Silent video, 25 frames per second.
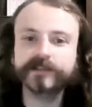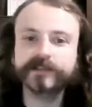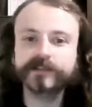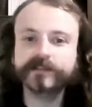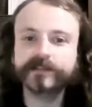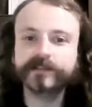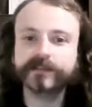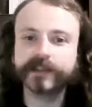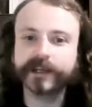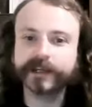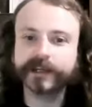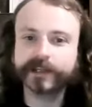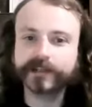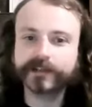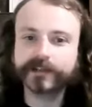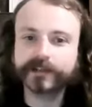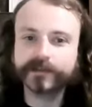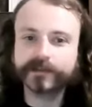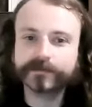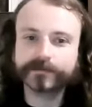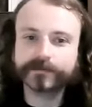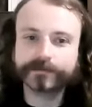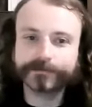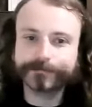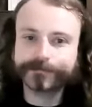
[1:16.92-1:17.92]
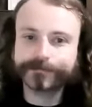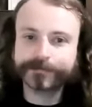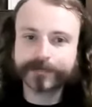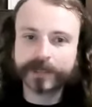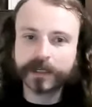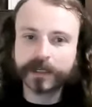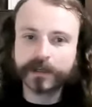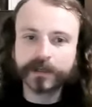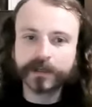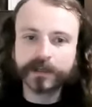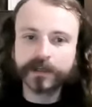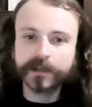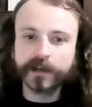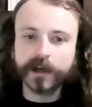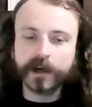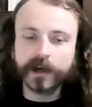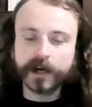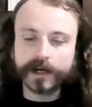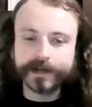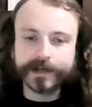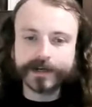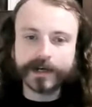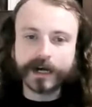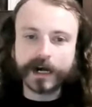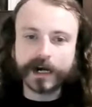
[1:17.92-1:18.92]
like
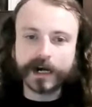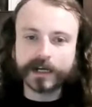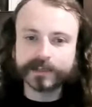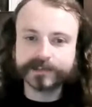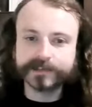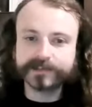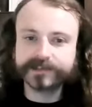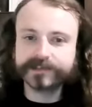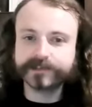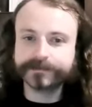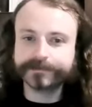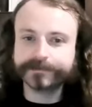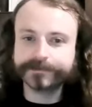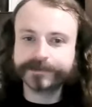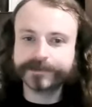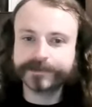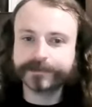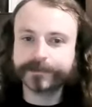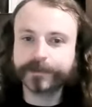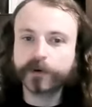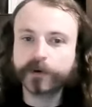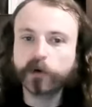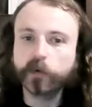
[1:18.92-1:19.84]
on some